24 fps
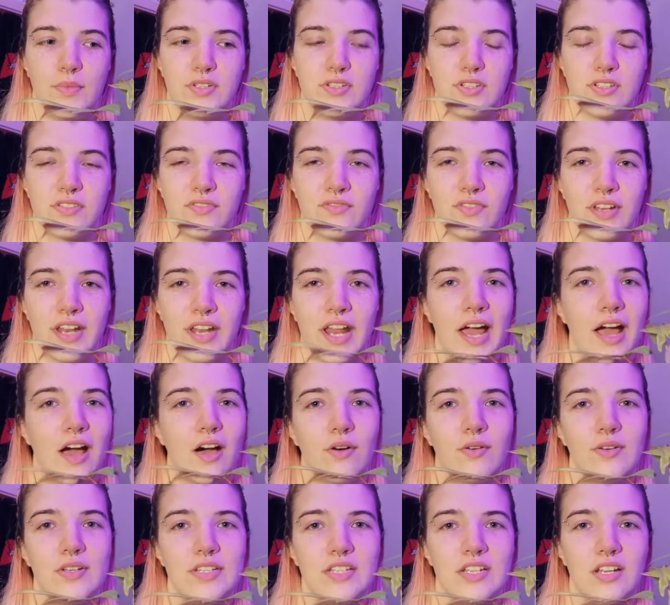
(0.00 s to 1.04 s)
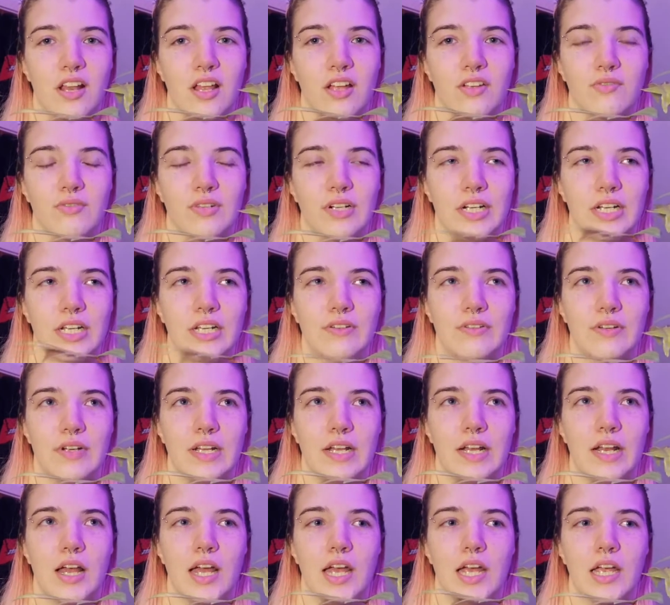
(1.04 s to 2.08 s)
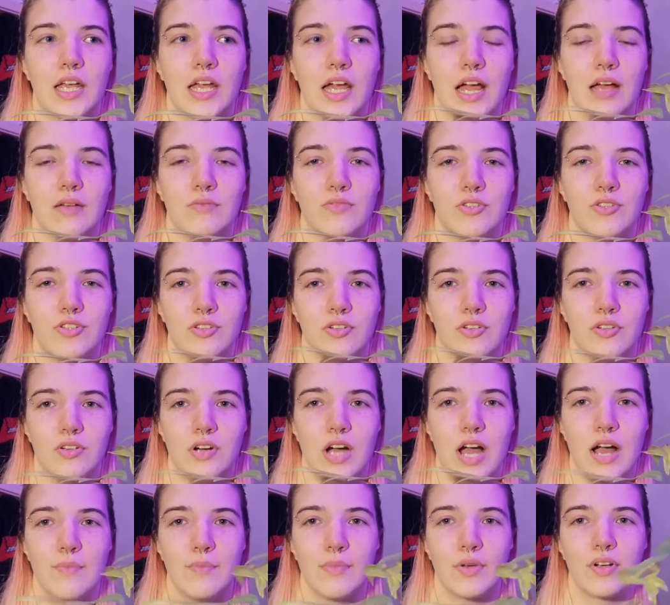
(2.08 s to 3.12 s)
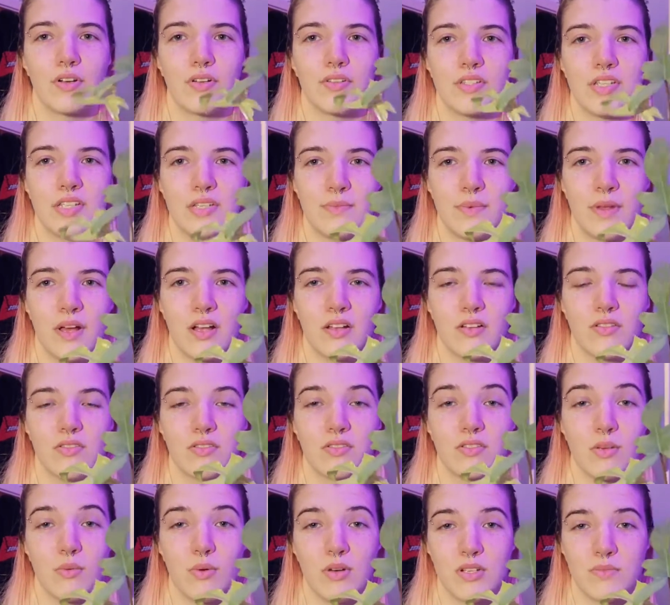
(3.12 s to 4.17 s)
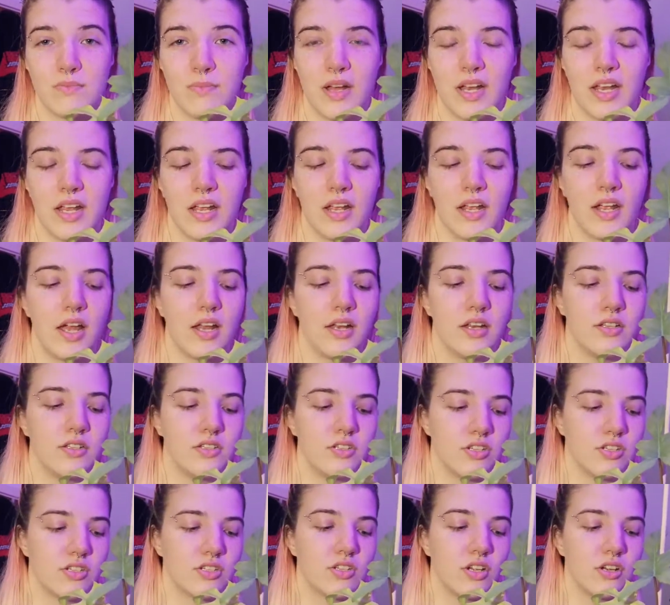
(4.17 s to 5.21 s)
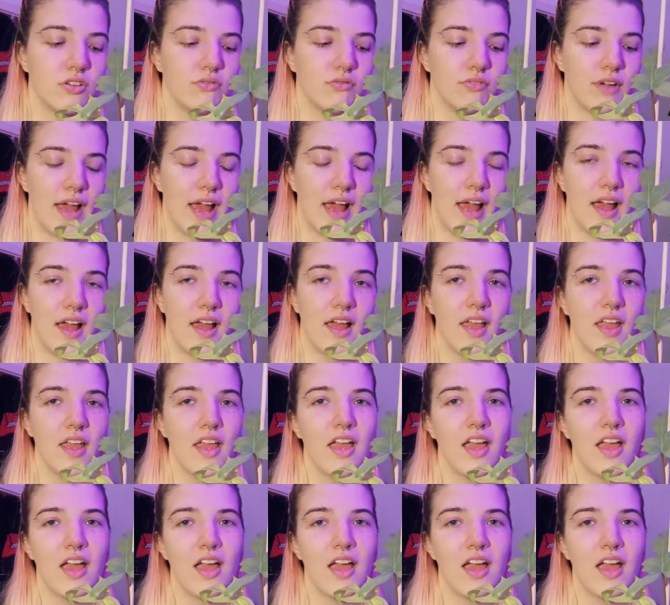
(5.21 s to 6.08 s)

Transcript: Just for now, until I really like am sure. And because this plant costs so much money and it's just so rare,